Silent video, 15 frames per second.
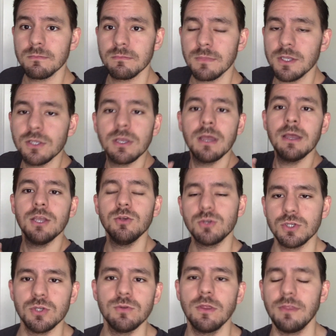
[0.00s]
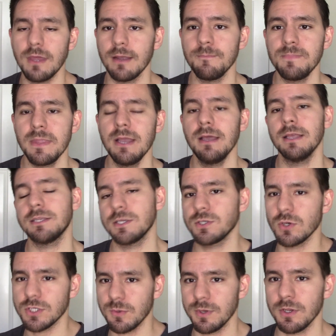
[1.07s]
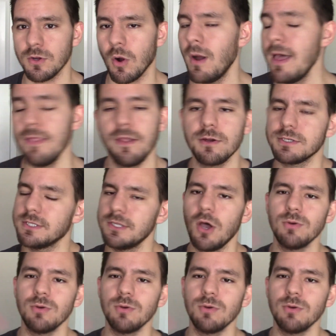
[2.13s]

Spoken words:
I think you should do the thing that's associated with your goal. There's